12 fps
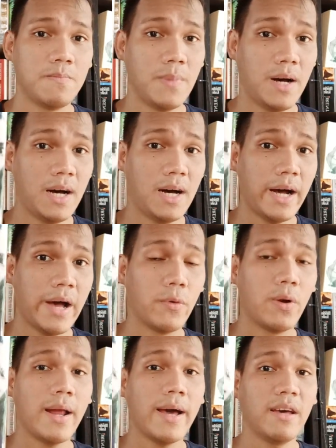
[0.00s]
I
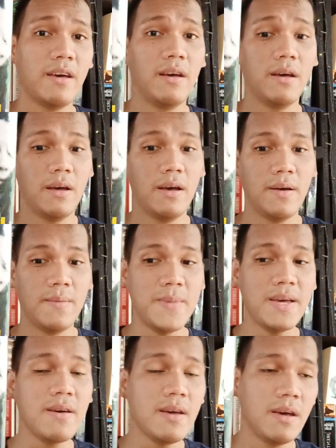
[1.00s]
would like
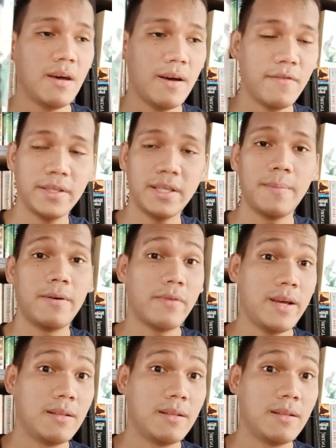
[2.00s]
every time I read